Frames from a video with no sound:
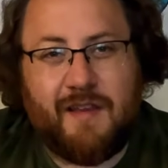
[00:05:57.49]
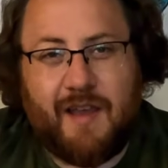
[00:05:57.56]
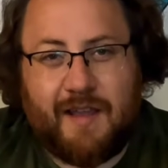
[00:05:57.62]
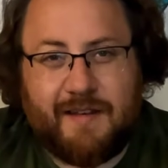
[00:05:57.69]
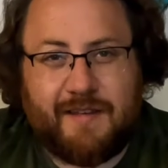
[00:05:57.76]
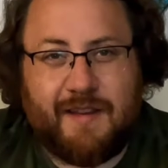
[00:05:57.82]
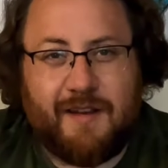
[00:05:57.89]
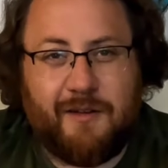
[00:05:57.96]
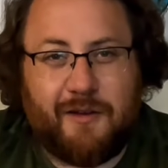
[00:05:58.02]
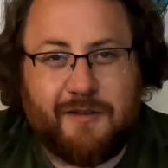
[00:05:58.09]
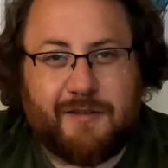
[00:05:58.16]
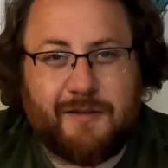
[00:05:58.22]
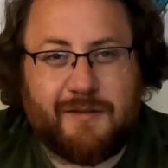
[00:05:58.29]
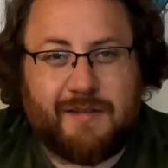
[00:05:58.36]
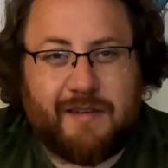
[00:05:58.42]
I did
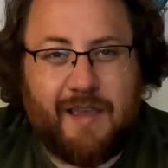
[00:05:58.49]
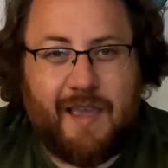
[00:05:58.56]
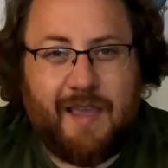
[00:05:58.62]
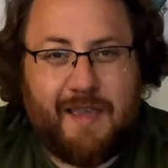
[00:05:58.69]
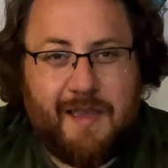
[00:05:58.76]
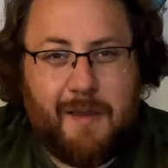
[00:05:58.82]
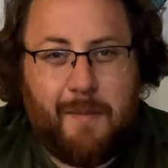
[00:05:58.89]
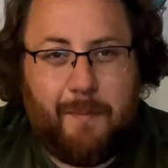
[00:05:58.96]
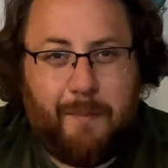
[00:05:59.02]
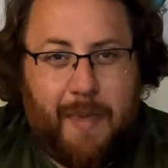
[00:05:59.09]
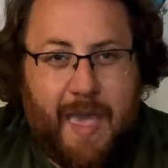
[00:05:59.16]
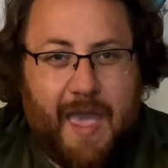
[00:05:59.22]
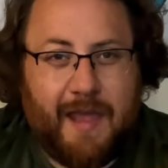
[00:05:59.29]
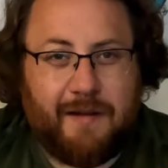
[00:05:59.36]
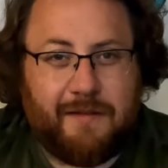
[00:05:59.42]
also say
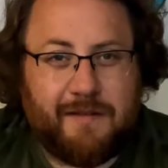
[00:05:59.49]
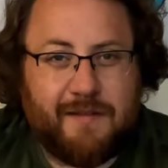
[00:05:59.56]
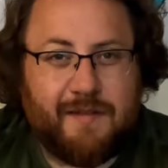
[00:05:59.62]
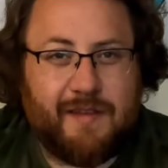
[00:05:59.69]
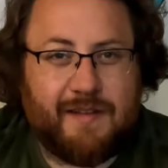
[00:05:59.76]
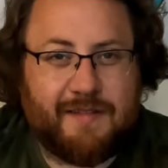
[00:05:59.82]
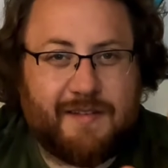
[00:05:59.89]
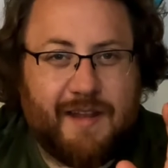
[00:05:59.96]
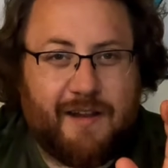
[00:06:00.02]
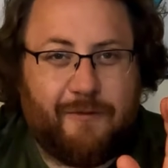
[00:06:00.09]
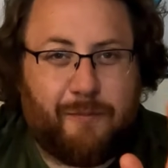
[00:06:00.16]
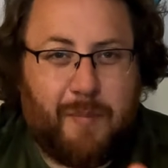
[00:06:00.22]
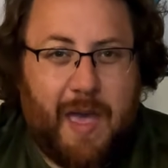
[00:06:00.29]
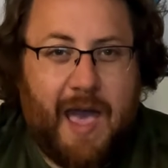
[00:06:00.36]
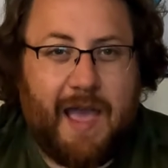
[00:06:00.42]
panel instead
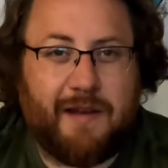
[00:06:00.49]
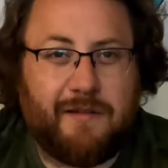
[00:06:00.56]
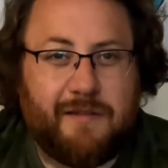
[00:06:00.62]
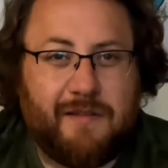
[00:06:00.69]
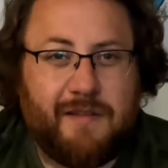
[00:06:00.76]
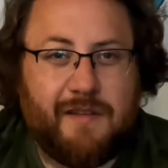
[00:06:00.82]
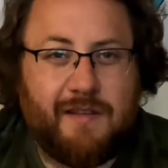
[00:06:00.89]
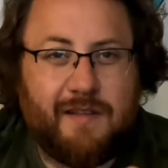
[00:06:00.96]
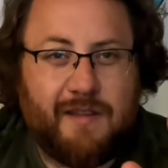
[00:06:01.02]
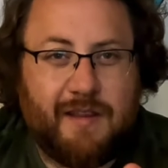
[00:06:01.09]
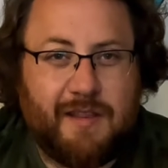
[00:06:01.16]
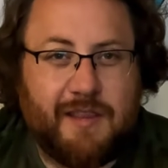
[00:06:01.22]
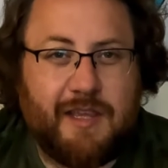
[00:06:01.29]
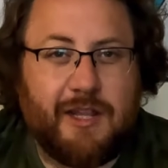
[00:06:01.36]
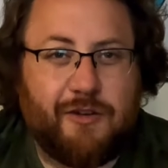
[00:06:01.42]
of paddle
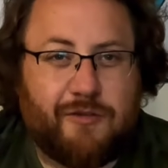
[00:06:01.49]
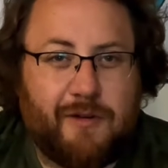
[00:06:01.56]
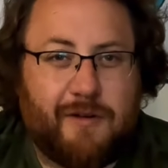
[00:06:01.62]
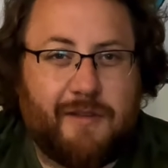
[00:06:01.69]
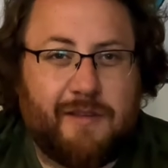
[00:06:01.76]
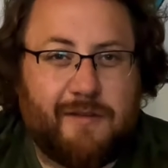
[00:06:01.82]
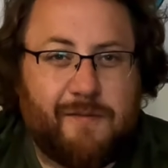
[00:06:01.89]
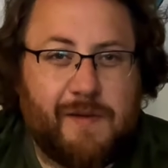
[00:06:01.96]
in the intro to this